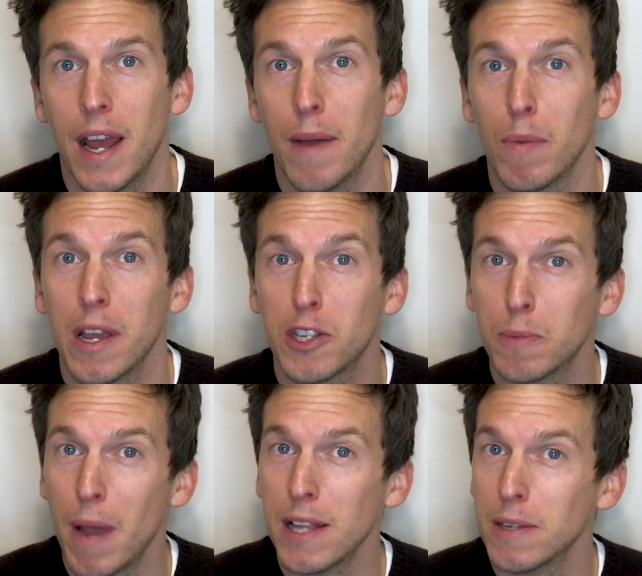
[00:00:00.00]
and we
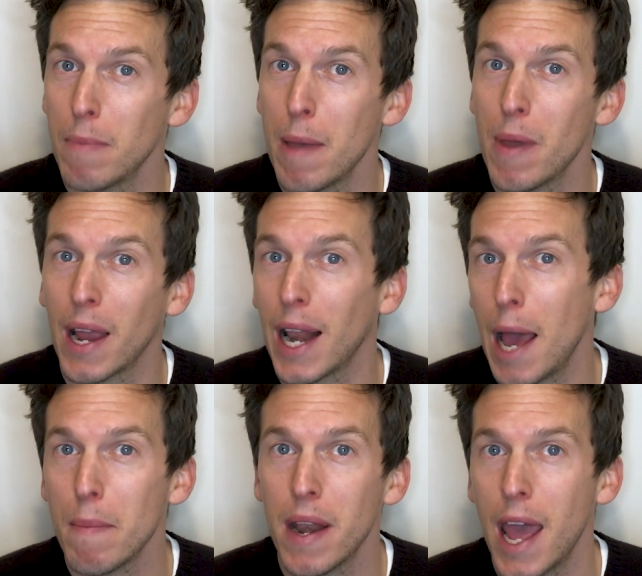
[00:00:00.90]
expected maybe a
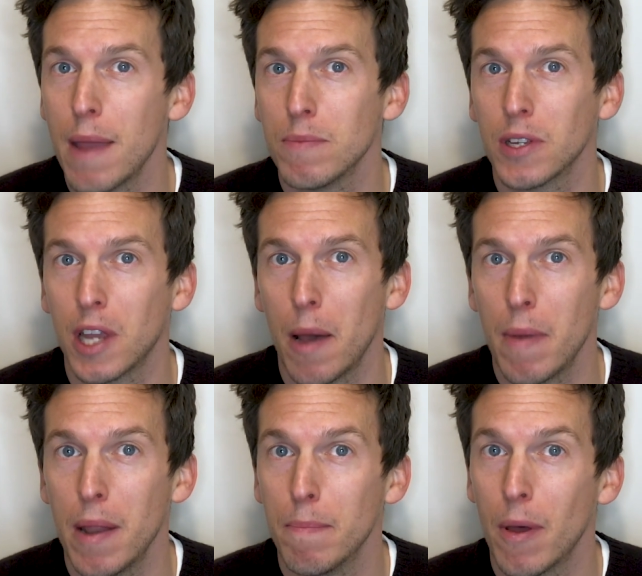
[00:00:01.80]
glamour name to come
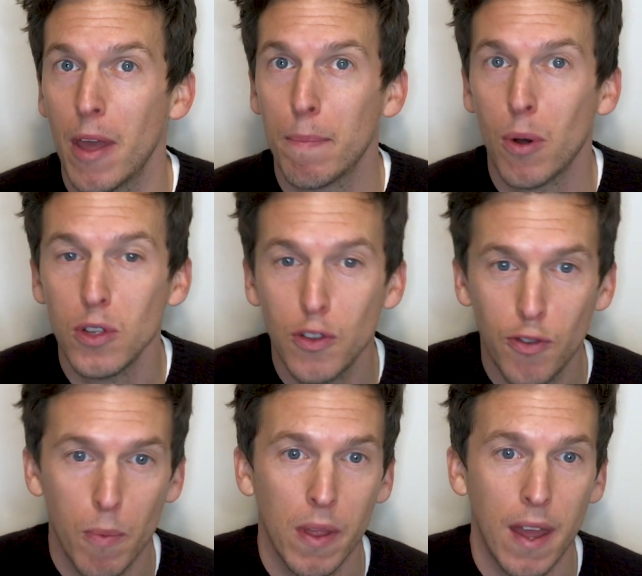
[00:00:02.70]
in, but they appointed
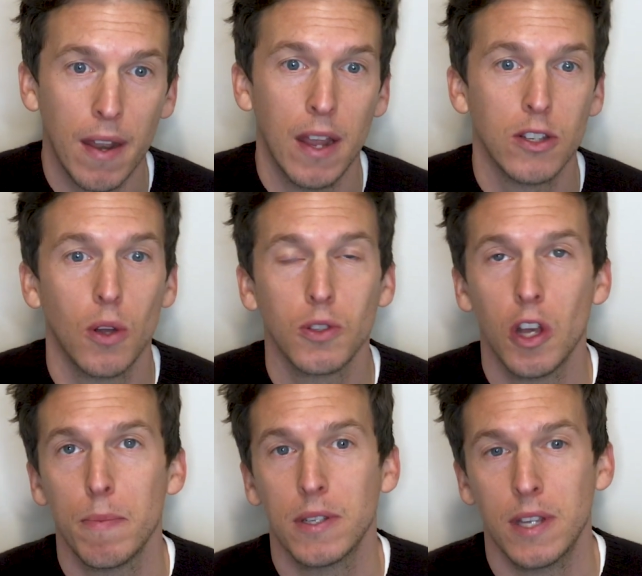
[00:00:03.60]
from within his
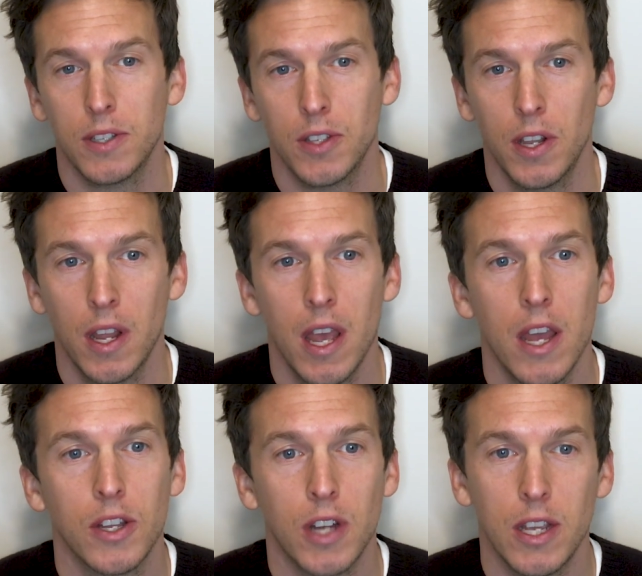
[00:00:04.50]
long-time assistant,
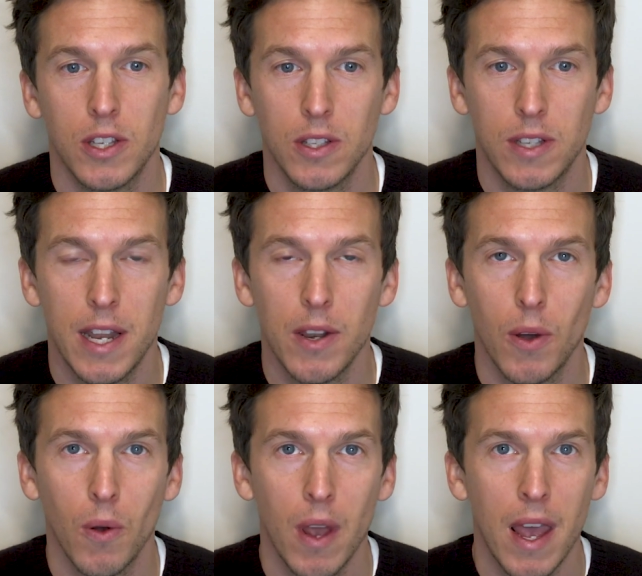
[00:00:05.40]
Jason
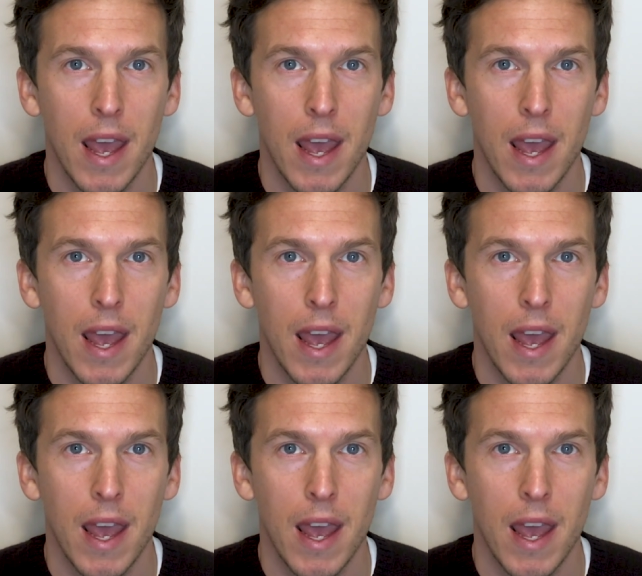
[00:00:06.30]
Tindall.